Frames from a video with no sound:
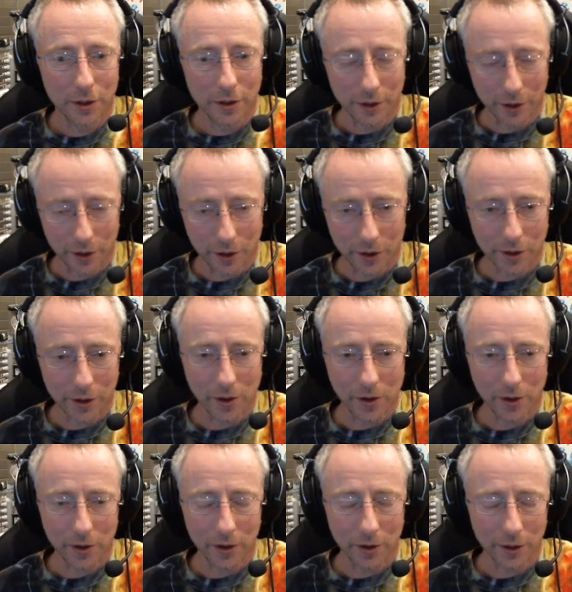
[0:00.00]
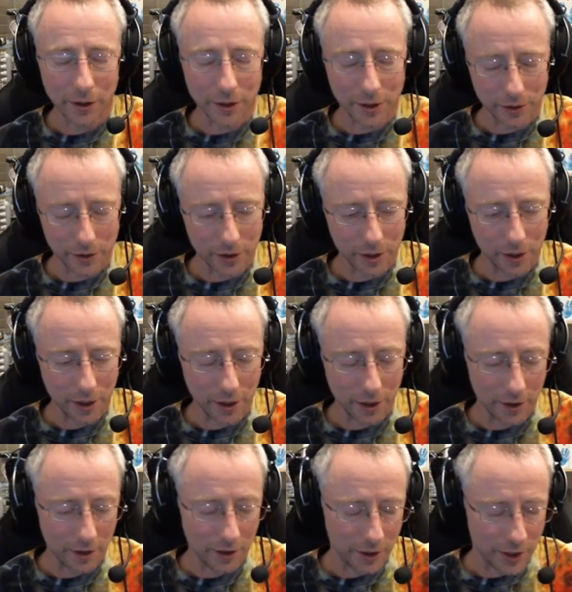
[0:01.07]
the Kirkar, it's also got
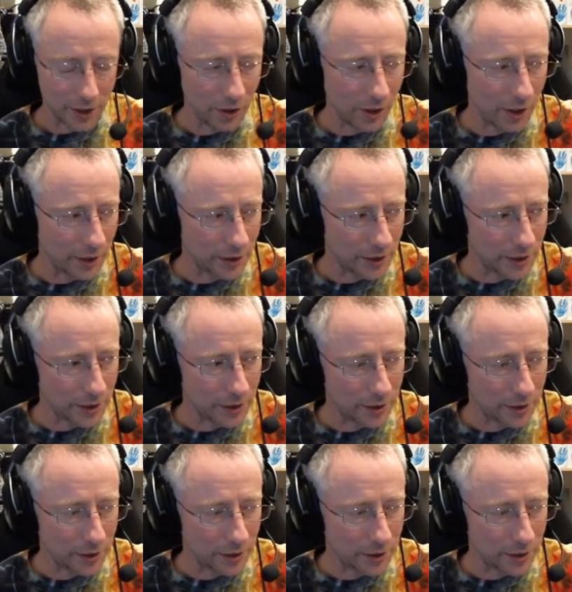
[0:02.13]
a taunt